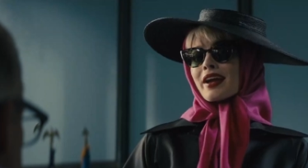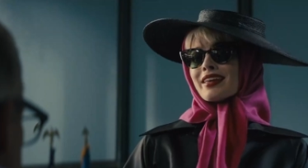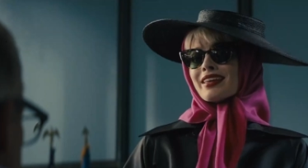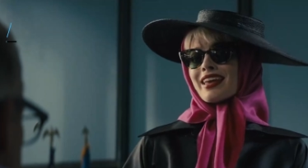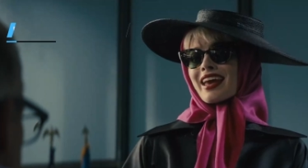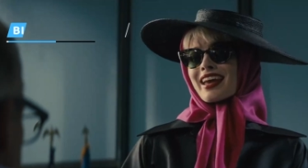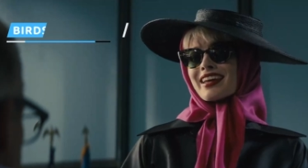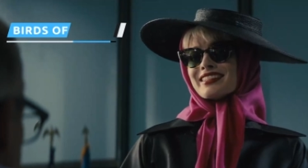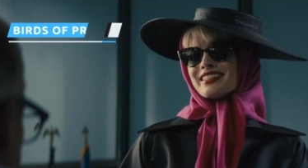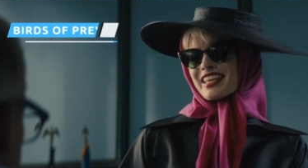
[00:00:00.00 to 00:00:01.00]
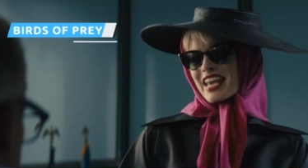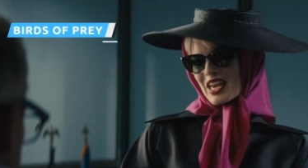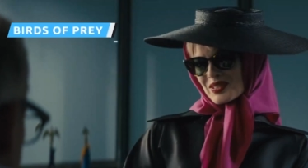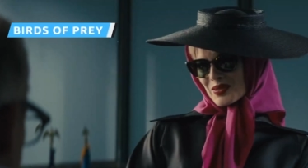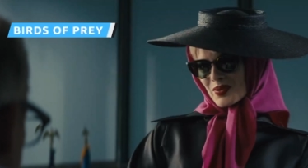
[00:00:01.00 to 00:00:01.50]
Birds of Prey was the
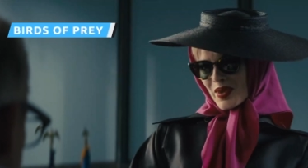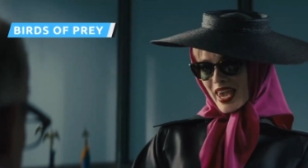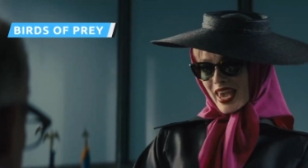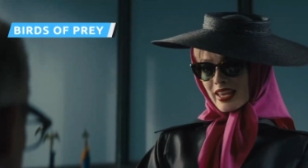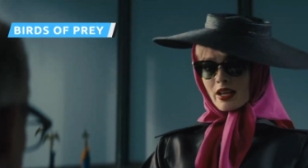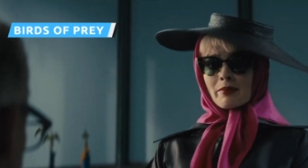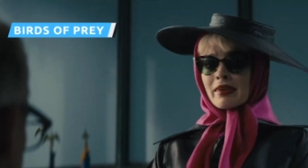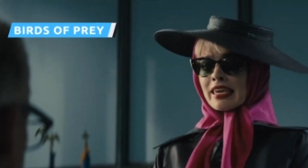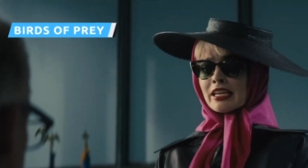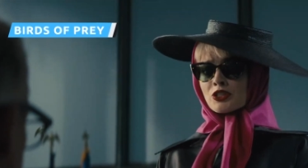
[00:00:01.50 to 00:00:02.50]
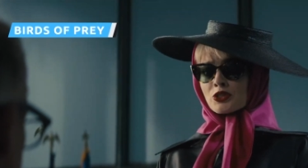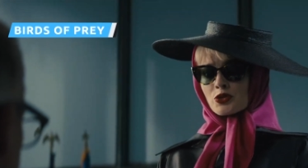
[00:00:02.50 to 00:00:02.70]
first big-budget superhero